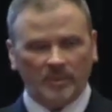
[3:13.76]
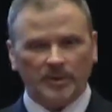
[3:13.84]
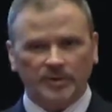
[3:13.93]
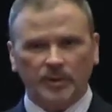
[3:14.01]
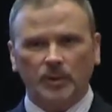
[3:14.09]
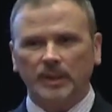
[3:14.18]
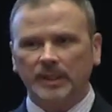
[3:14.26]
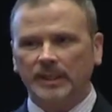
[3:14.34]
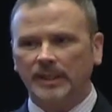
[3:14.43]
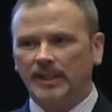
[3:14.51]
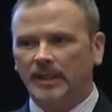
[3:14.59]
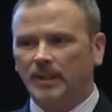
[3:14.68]

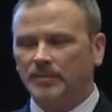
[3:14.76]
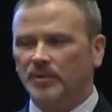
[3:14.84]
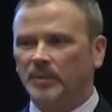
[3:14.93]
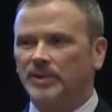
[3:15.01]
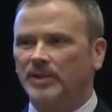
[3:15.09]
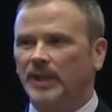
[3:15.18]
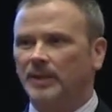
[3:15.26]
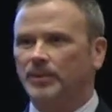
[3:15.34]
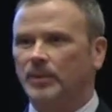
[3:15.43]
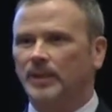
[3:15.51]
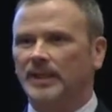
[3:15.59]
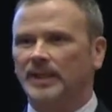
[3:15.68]
Authority comes from the
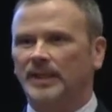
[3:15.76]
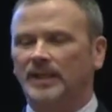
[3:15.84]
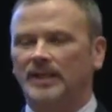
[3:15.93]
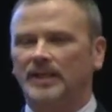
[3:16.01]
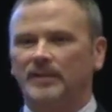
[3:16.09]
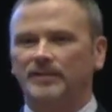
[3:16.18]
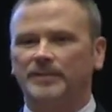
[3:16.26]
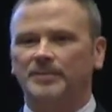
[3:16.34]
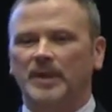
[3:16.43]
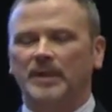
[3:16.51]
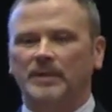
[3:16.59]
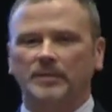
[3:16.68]
standpoint of,
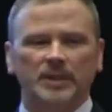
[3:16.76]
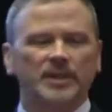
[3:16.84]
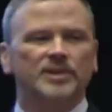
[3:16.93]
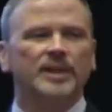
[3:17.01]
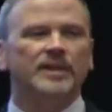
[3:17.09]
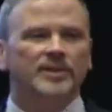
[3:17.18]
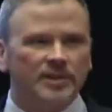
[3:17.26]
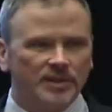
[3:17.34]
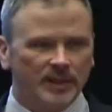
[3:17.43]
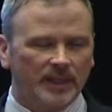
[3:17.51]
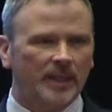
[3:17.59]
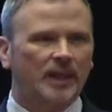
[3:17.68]
well, let's say this
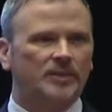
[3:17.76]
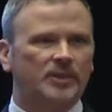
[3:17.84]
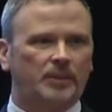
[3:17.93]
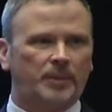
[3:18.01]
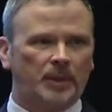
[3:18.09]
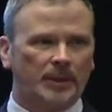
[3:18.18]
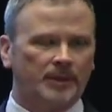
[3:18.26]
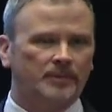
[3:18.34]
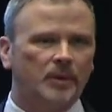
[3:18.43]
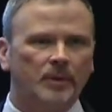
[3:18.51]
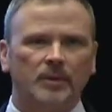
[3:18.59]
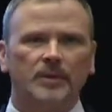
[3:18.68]
is a cocktail party,
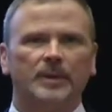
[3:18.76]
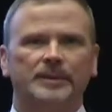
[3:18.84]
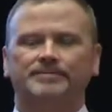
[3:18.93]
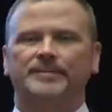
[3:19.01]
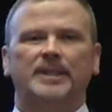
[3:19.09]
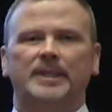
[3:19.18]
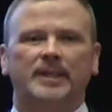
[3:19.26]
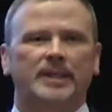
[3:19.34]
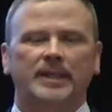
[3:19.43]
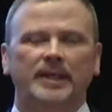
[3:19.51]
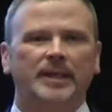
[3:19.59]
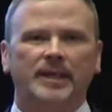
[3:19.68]
or
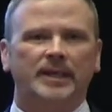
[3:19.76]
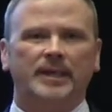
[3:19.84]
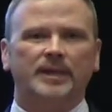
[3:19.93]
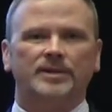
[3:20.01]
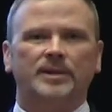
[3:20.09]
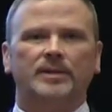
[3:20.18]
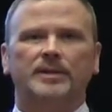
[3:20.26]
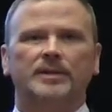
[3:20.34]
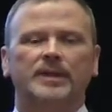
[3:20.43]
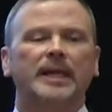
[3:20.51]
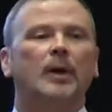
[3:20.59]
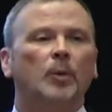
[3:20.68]
it's
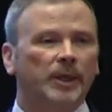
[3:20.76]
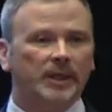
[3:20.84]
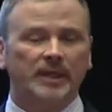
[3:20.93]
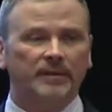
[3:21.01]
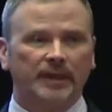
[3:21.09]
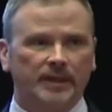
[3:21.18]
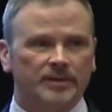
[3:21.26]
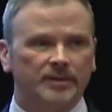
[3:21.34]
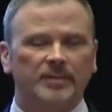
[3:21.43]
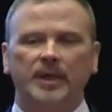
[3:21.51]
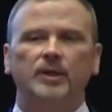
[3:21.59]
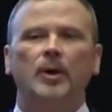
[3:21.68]
a networking event,
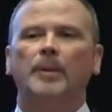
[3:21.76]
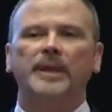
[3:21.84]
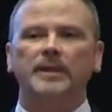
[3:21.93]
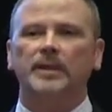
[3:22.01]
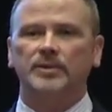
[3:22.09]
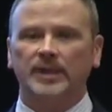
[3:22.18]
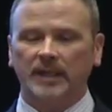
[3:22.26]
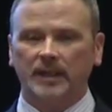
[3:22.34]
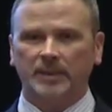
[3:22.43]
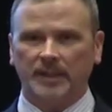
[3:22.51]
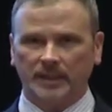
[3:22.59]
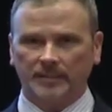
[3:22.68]
and nobody knows
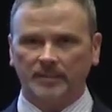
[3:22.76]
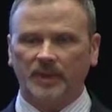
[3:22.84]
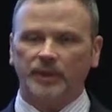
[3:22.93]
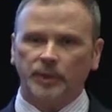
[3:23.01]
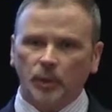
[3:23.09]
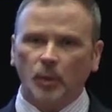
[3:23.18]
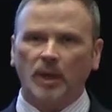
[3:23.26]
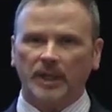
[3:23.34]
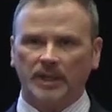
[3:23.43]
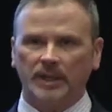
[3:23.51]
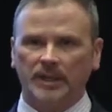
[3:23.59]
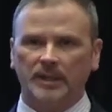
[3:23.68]
anybody, and you
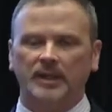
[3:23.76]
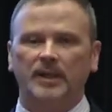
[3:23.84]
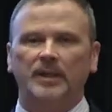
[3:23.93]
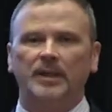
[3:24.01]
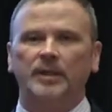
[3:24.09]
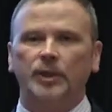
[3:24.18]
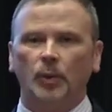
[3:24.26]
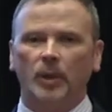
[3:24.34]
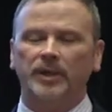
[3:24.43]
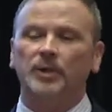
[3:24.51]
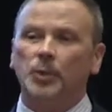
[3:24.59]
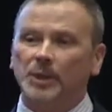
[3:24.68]
walk in, and you
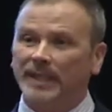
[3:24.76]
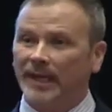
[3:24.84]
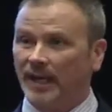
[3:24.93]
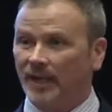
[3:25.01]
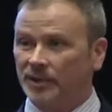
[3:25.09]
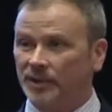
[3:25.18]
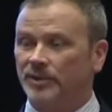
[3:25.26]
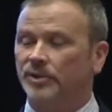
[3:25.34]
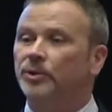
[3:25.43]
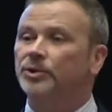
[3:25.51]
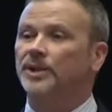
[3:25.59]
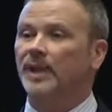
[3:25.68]
wonder where the action is.
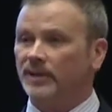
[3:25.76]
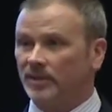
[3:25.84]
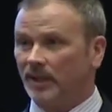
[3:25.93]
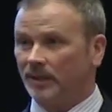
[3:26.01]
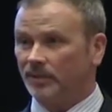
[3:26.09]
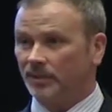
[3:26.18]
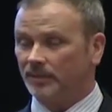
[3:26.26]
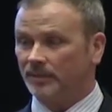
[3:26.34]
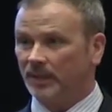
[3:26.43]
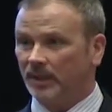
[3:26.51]
Who should I talk to?